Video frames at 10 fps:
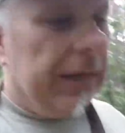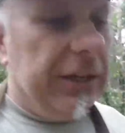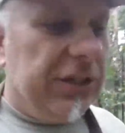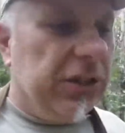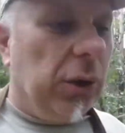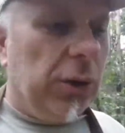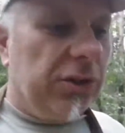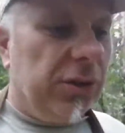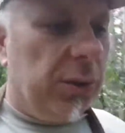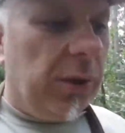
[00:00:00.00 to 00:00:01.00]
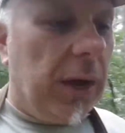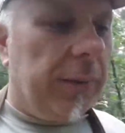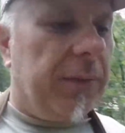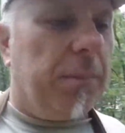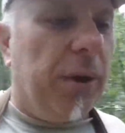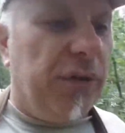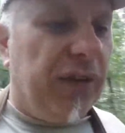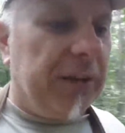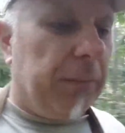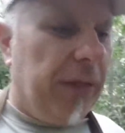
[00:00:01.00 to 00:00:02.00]
this is also the
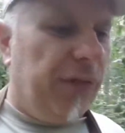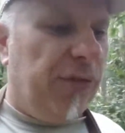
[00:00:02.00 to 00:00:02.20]
perfect month